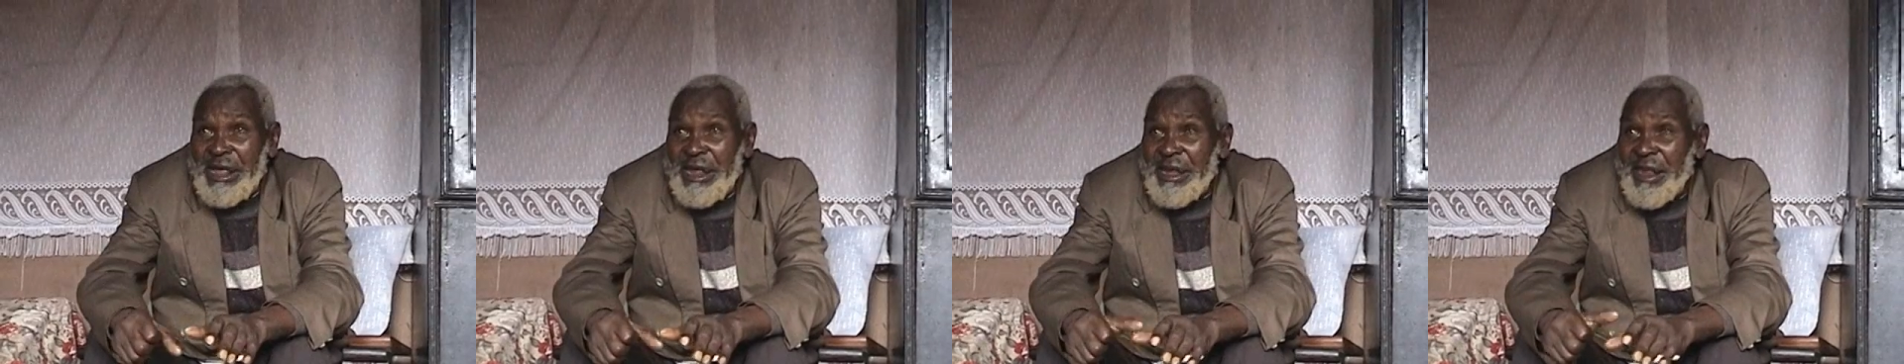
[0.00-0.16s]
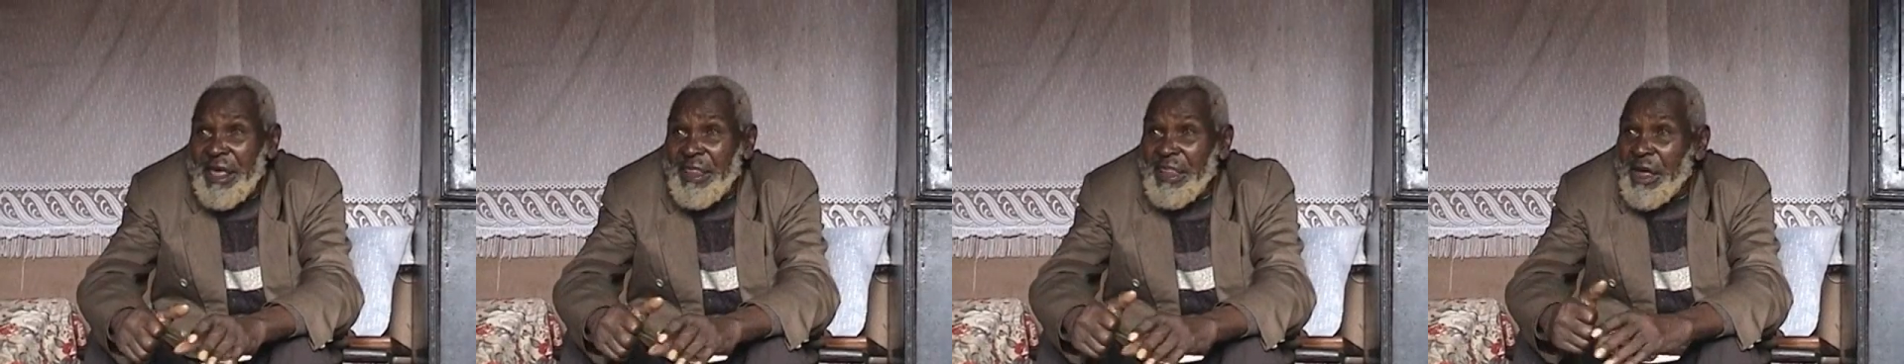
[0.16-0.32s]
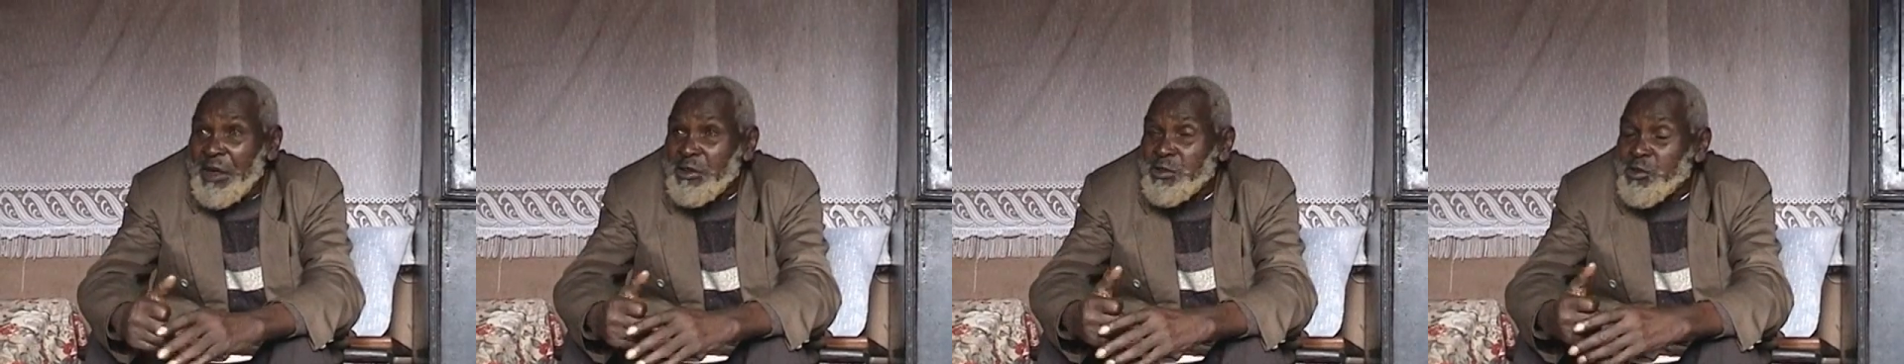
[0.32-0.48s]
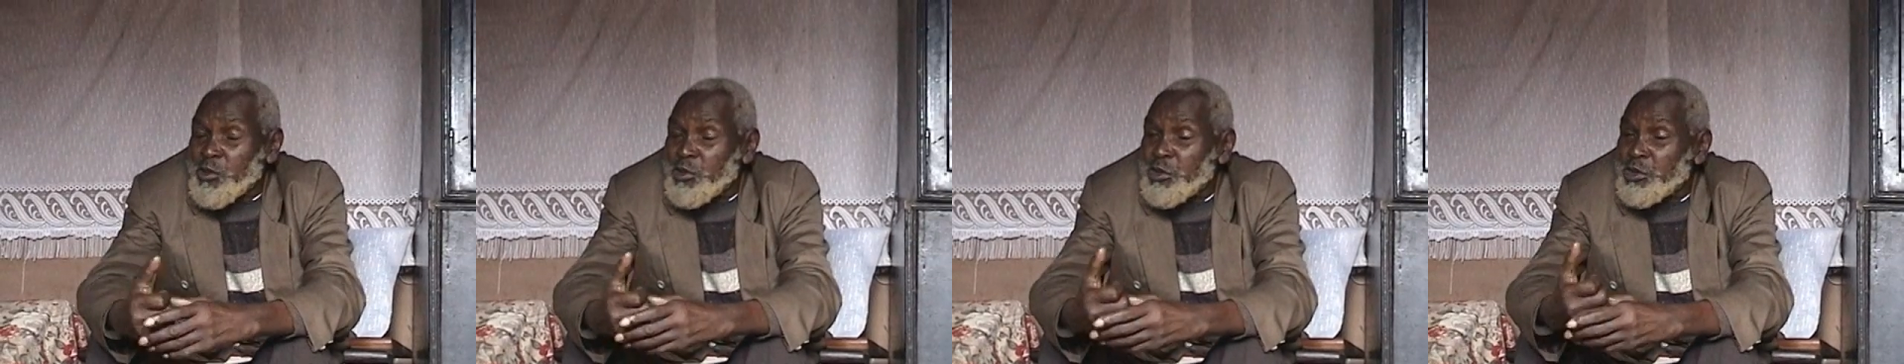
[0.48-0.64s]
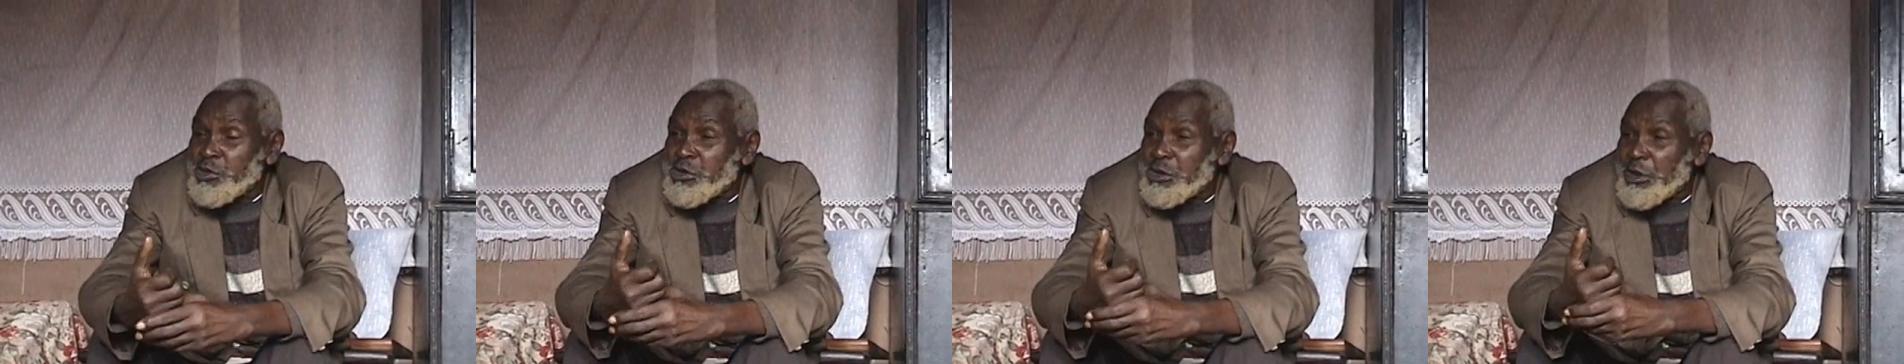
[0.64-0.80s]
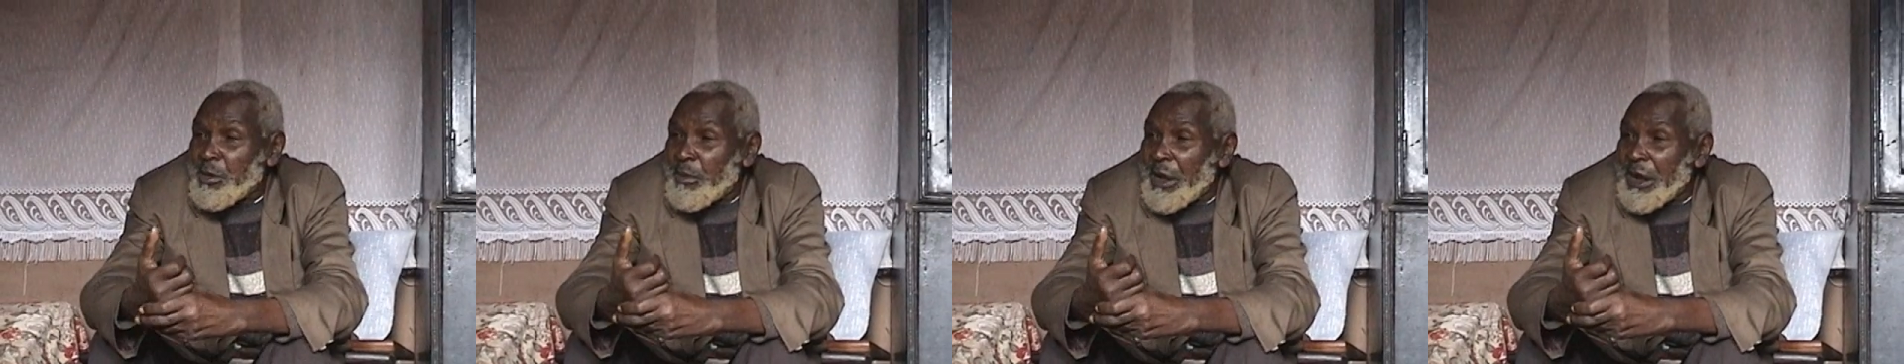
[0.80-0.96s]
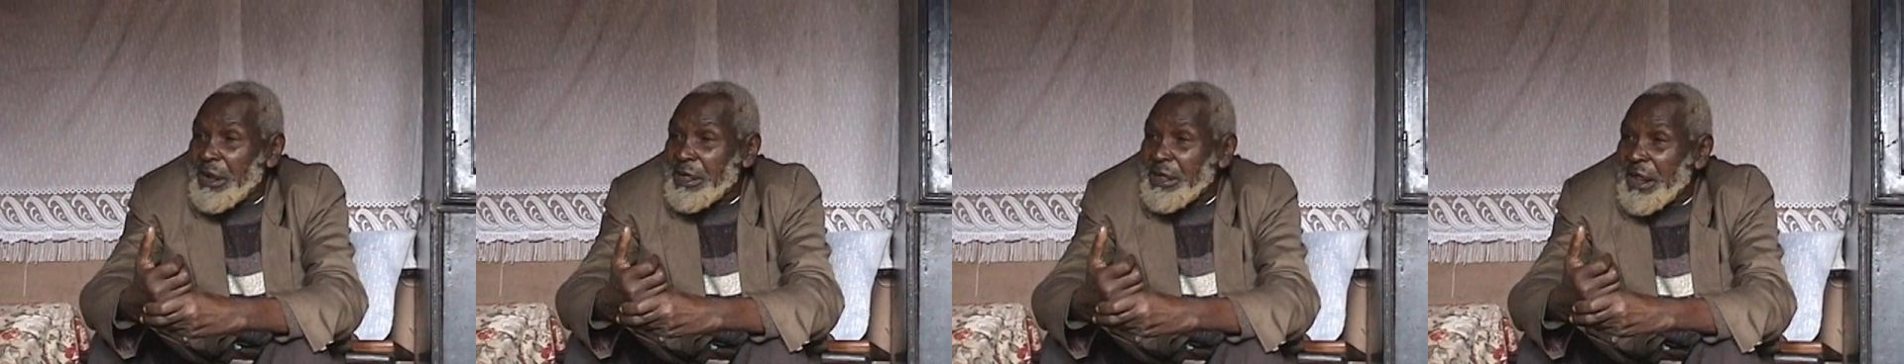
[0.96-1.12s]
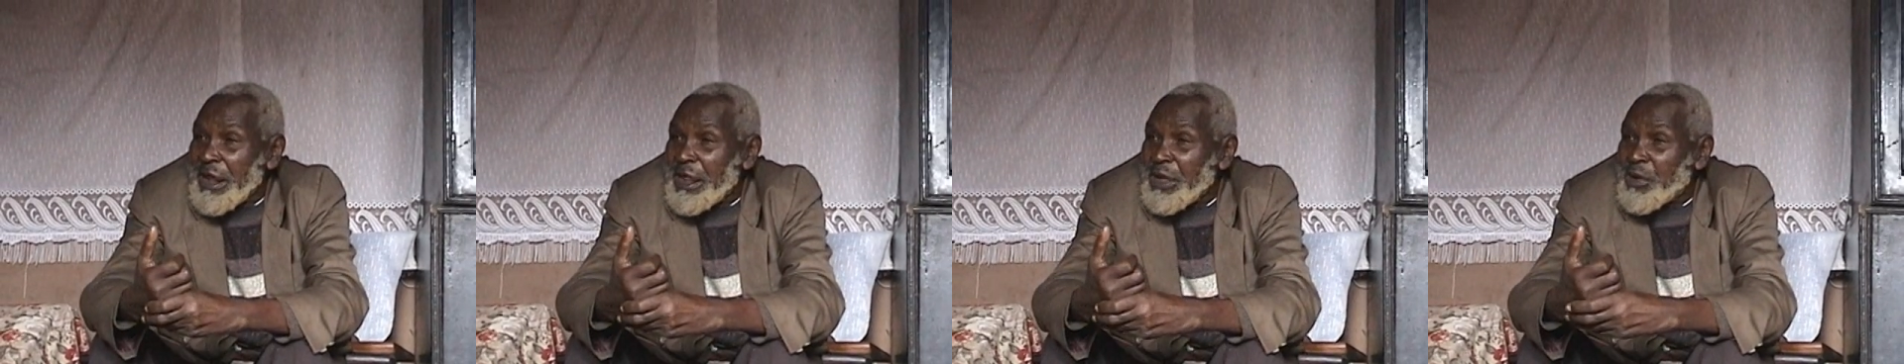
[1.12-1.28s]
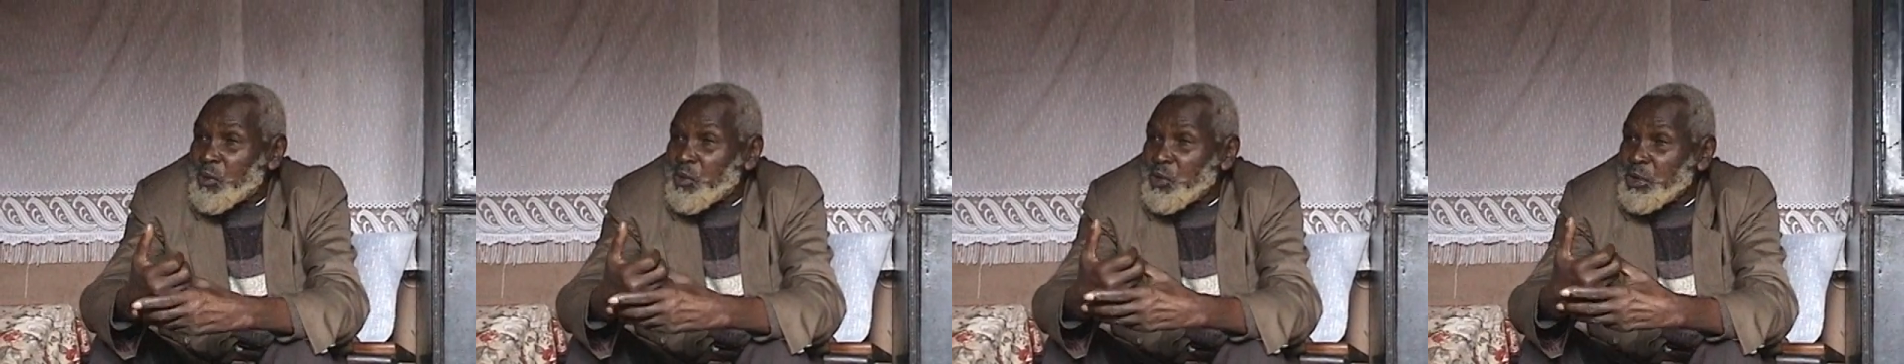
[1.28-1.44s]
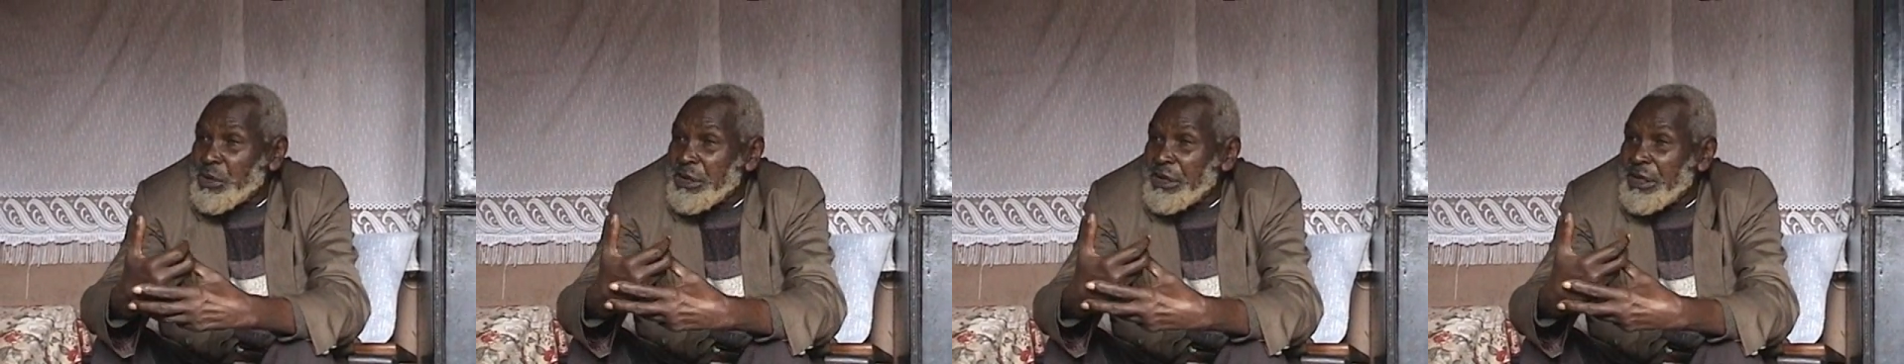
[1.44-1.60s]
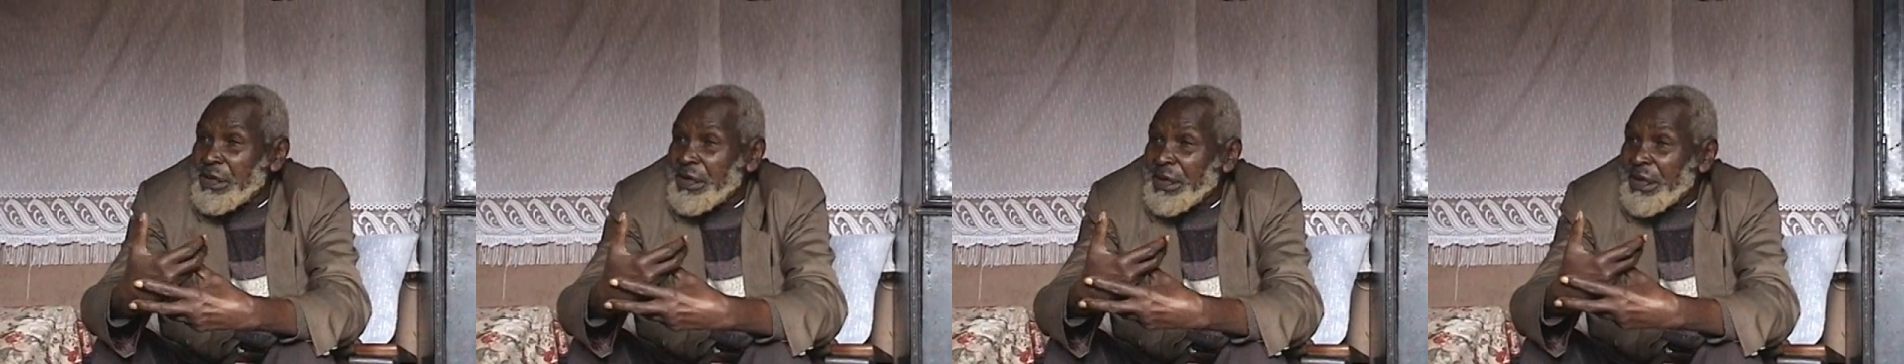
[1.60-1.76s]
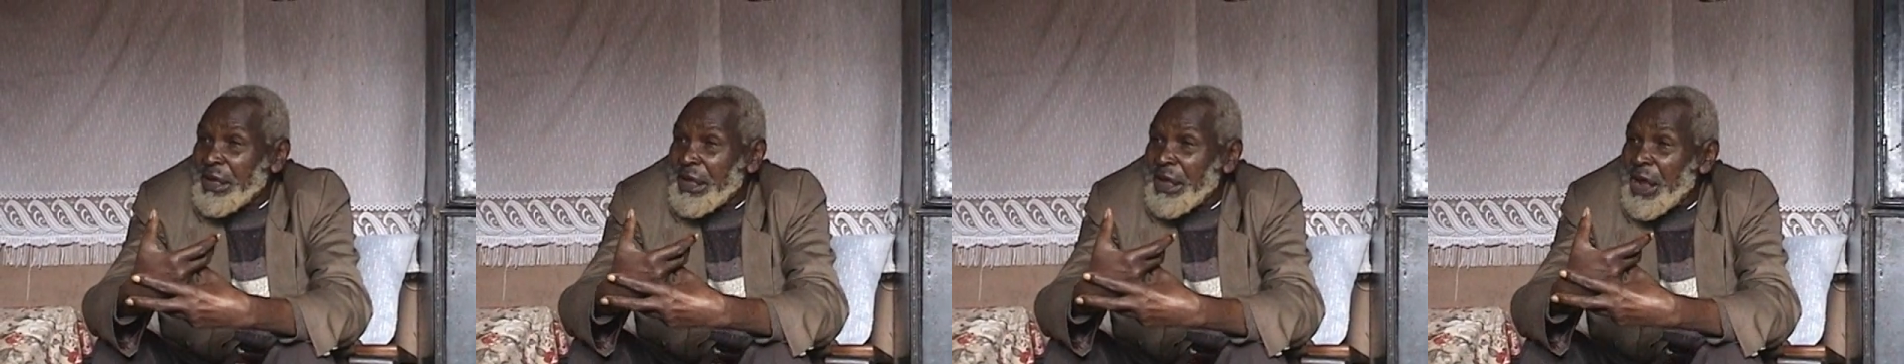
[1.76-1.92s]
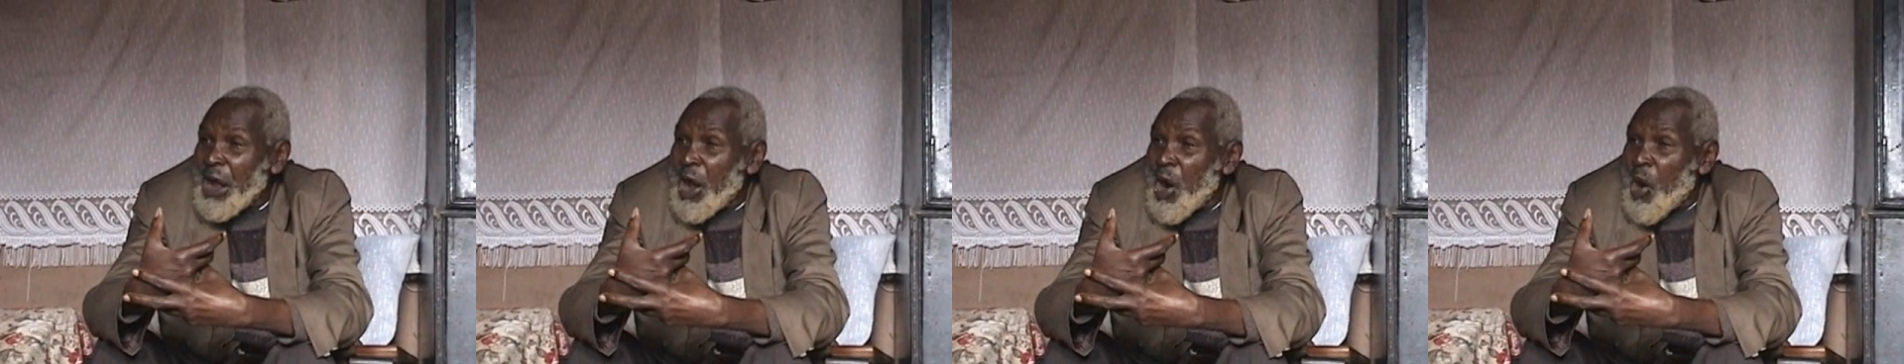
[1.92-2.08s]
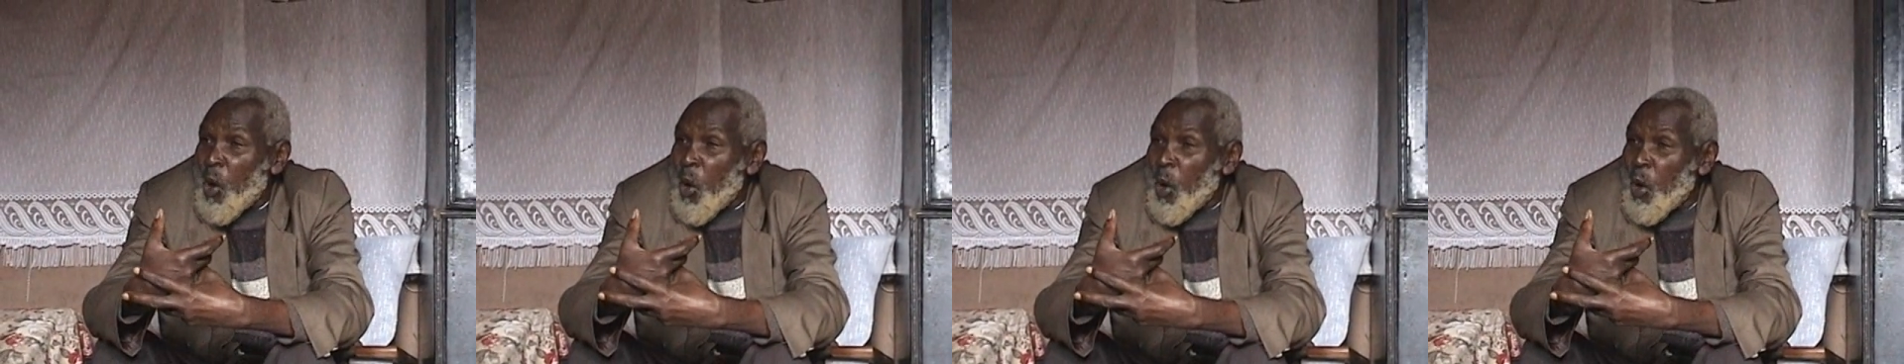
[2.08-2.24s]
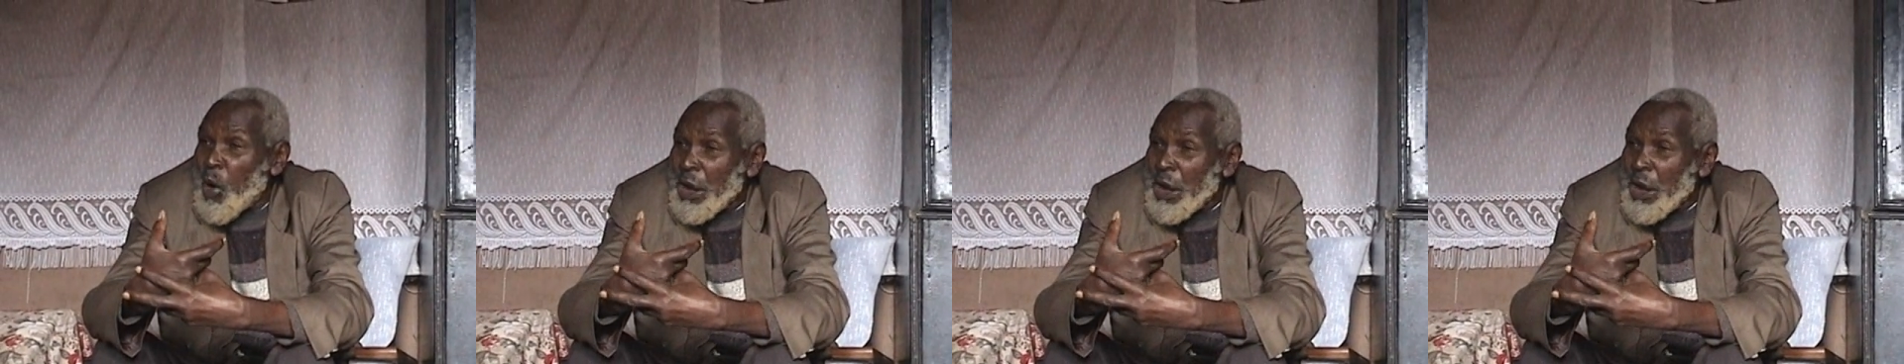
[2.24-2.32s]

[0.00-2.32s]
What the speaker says: which I thought wouldn't ever lose,